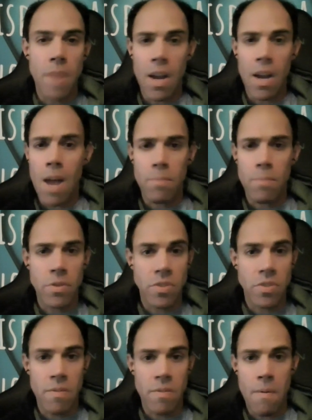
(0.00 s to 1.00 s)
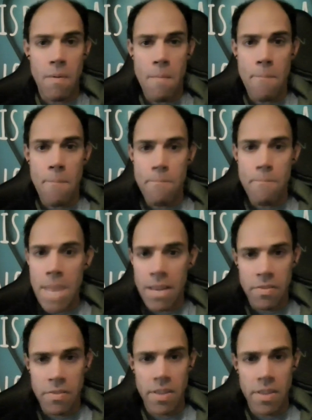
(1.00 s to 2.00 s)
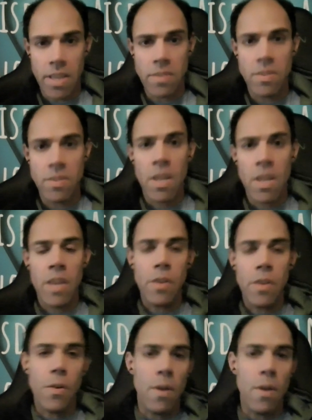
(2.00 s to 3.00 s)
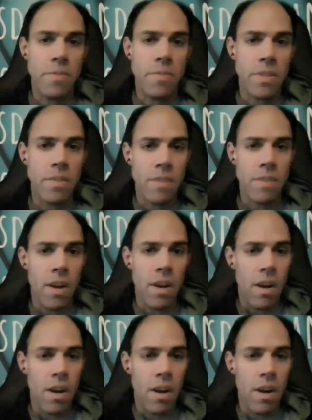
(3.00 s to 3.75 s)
accomplished many things, I've seen